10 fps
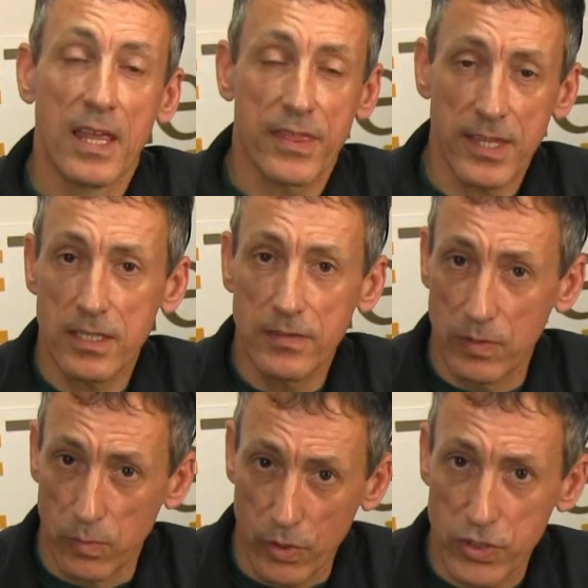Thank you
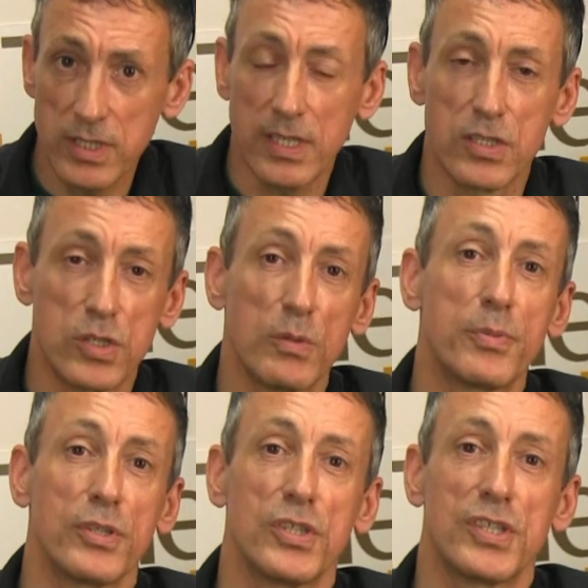for watching. Do
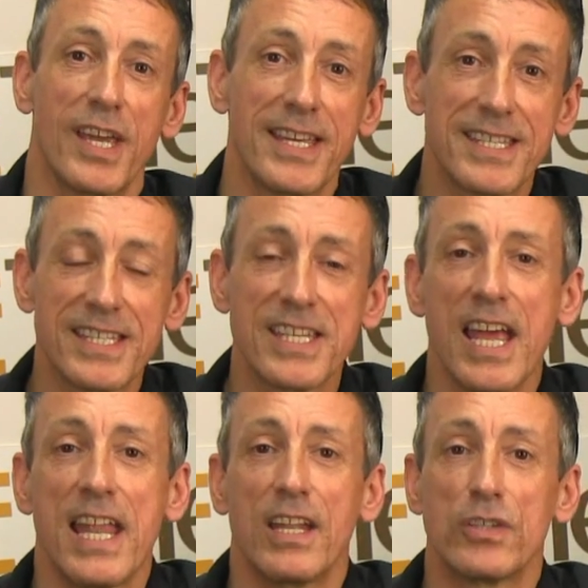appreciate it.
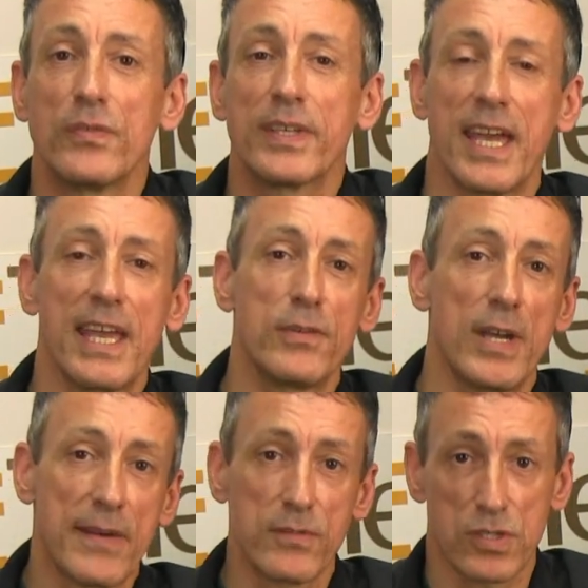Now, don't forget, if you
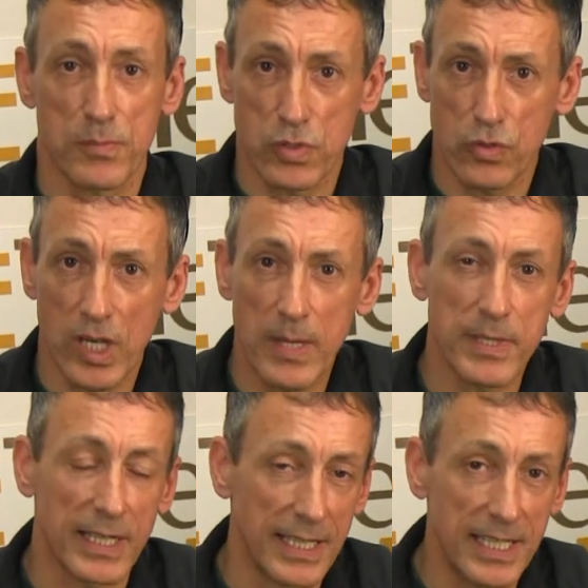haven't subscribed,
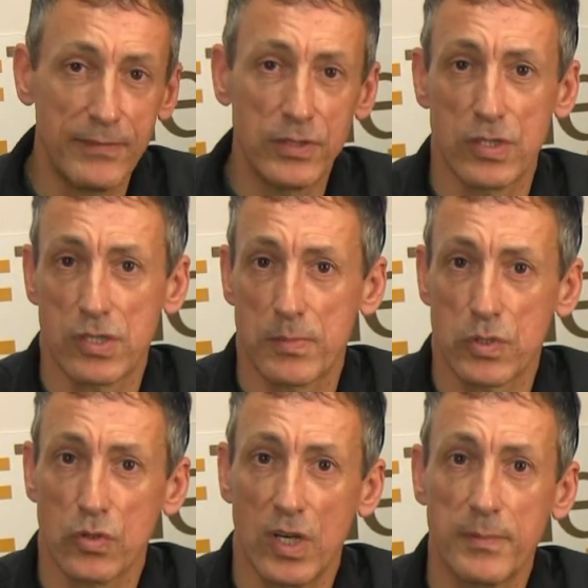I'd love you to
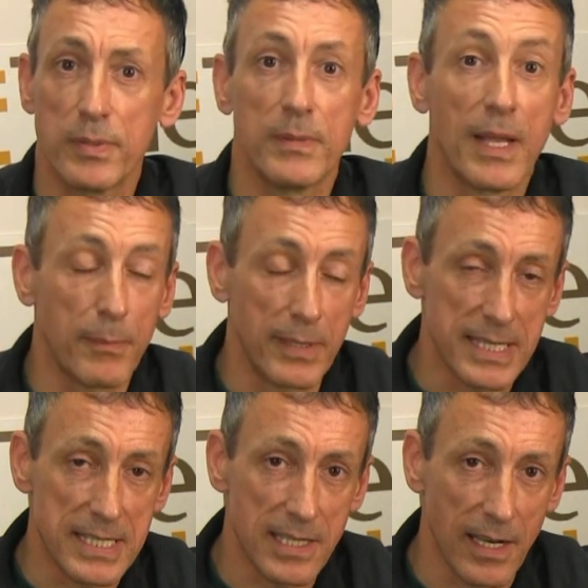subscribe.
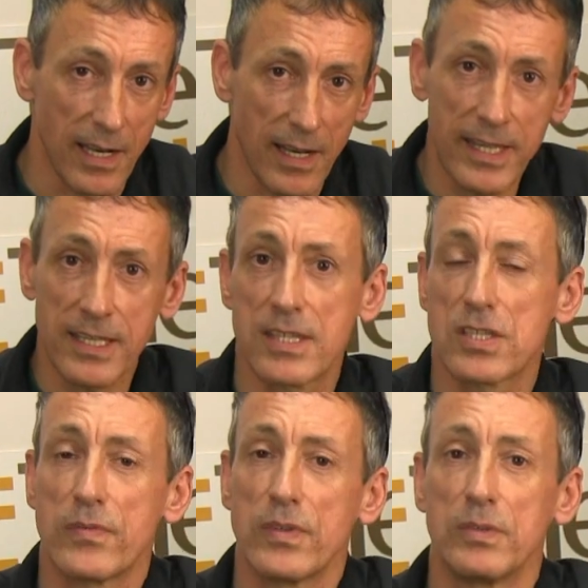Please like
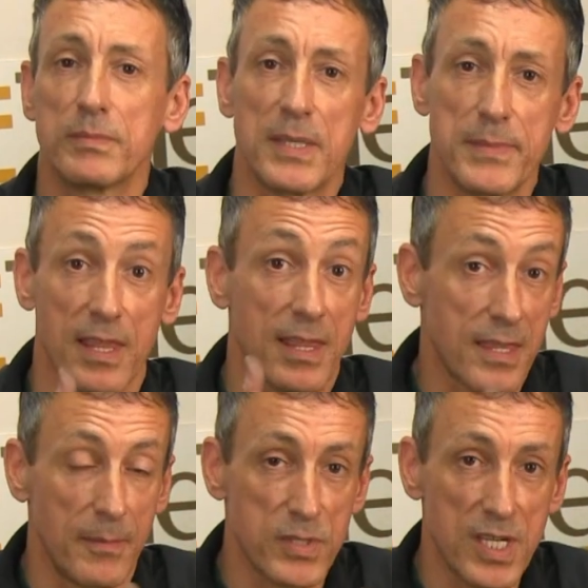this film, give me a
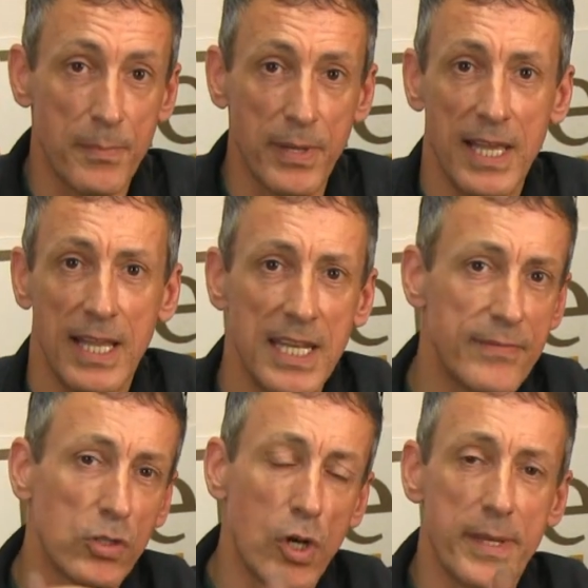thumbs up,
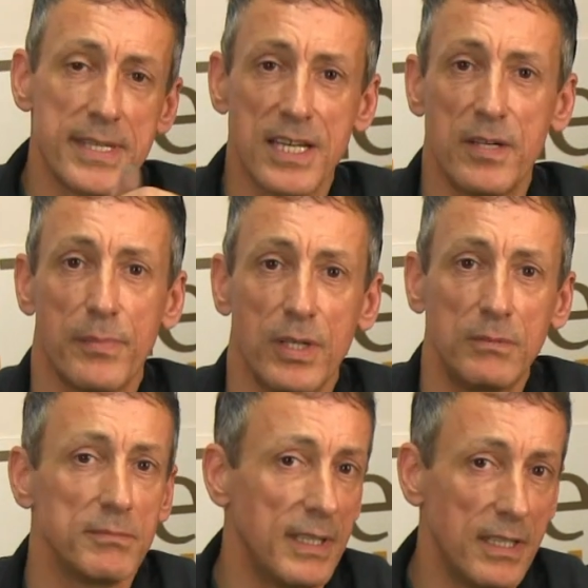leave a comment down
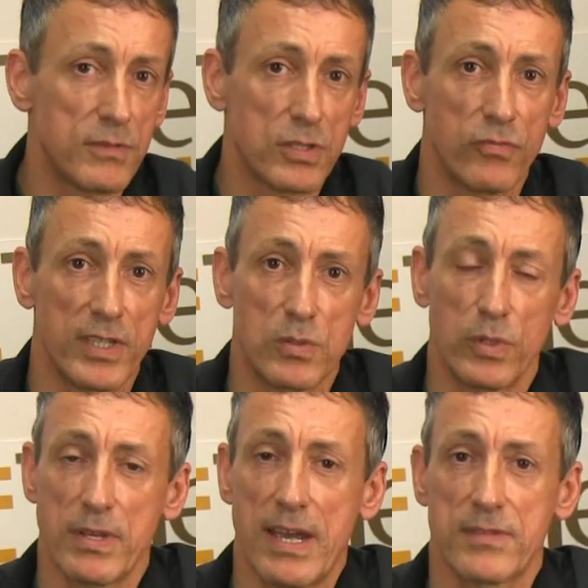below. Love to read
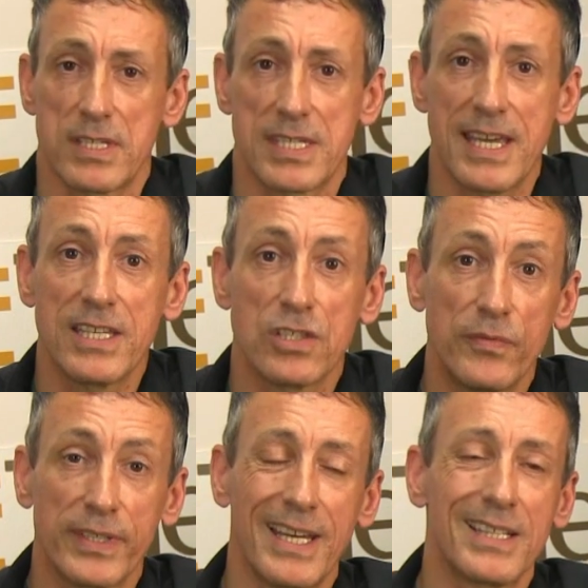what you have to say.
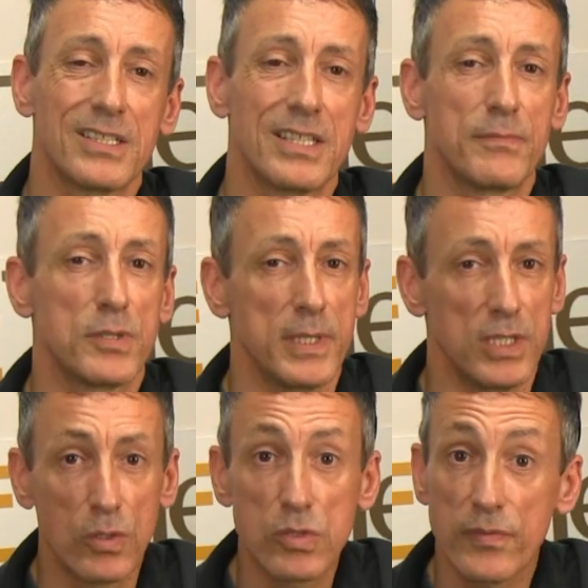Don't forget to be
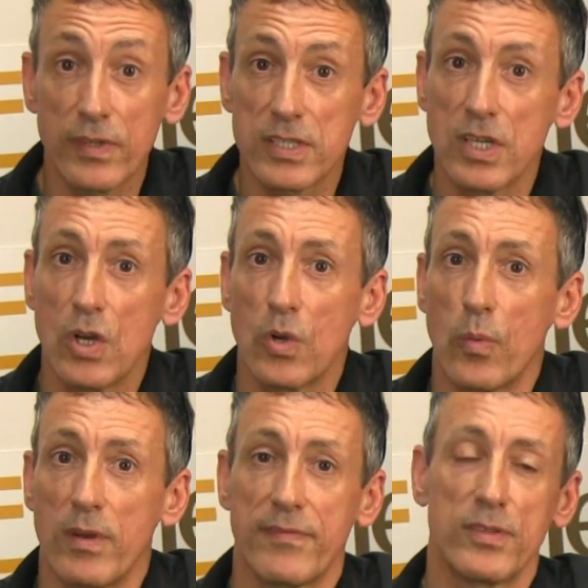notified
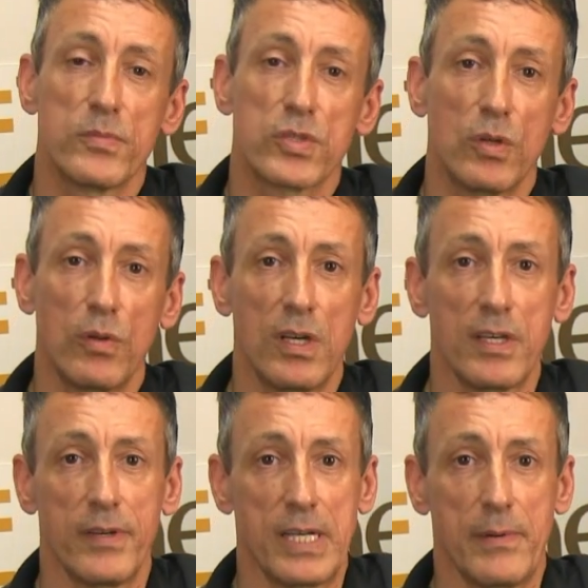when films go
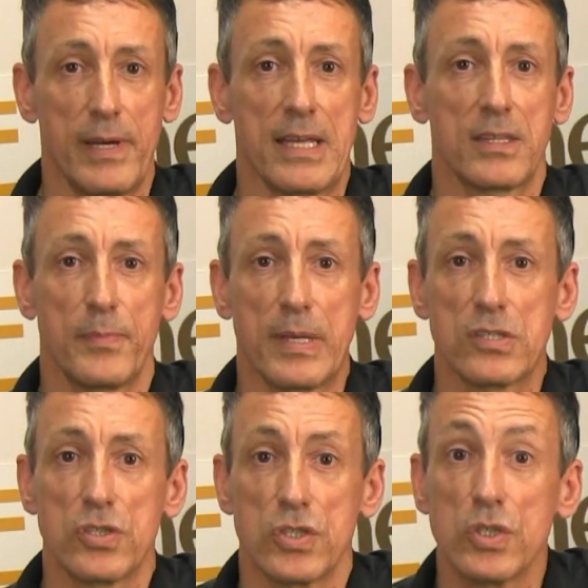live on our At The
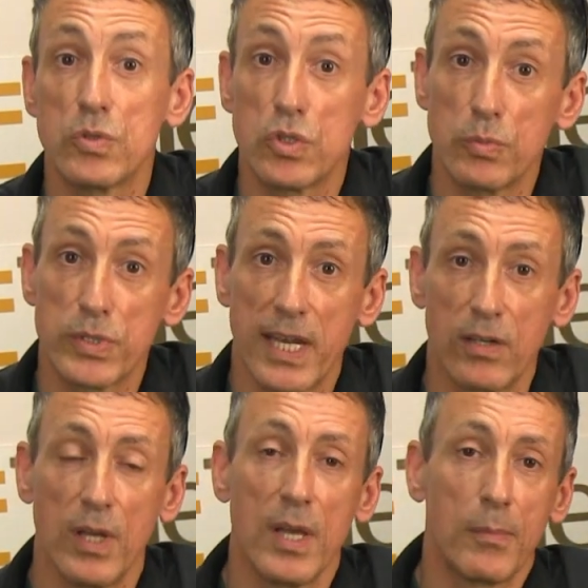Benches YouTube
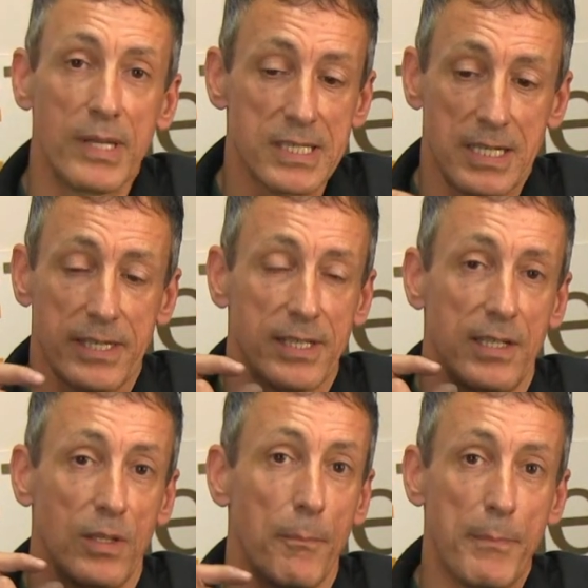channel. Please click the
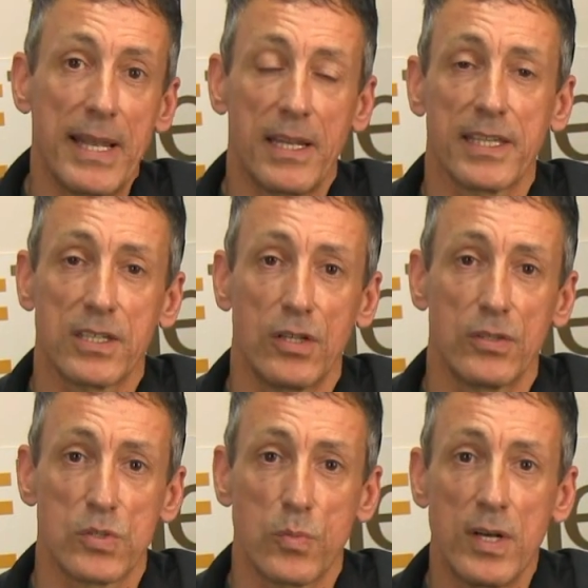little bell icon
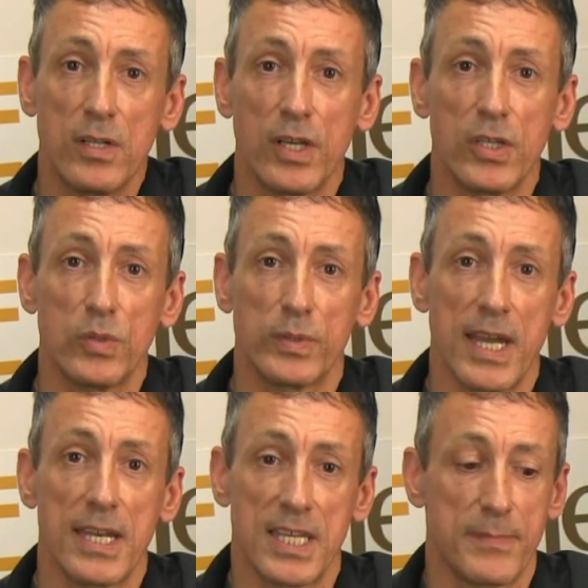as well, and you'll
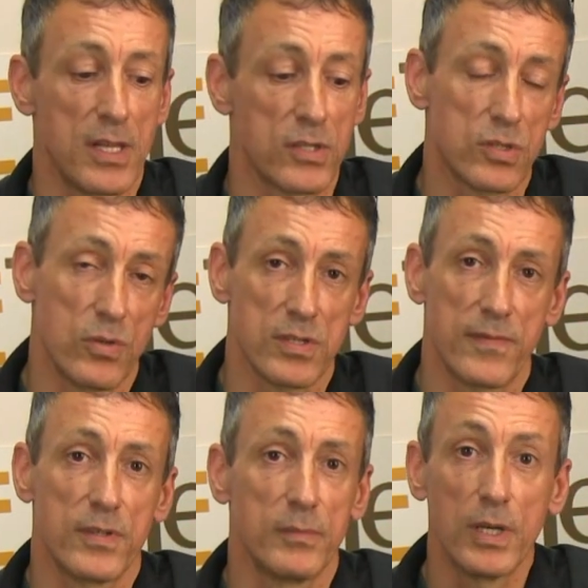get an email as soon as a
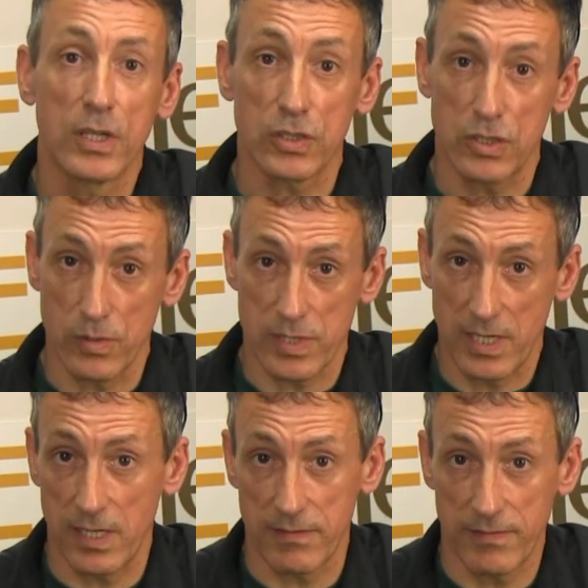film goes
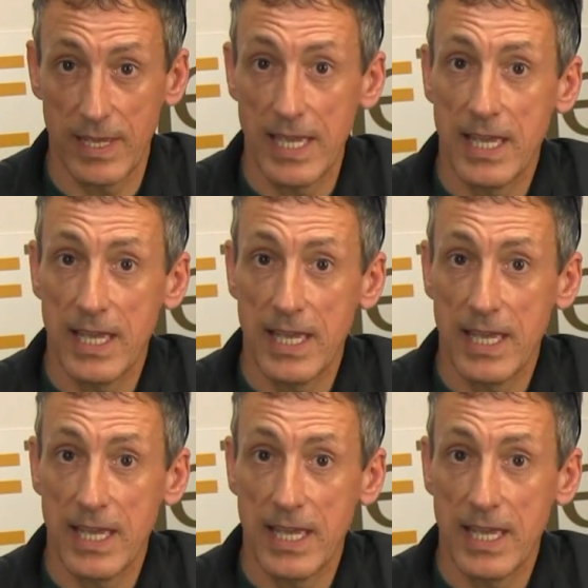live.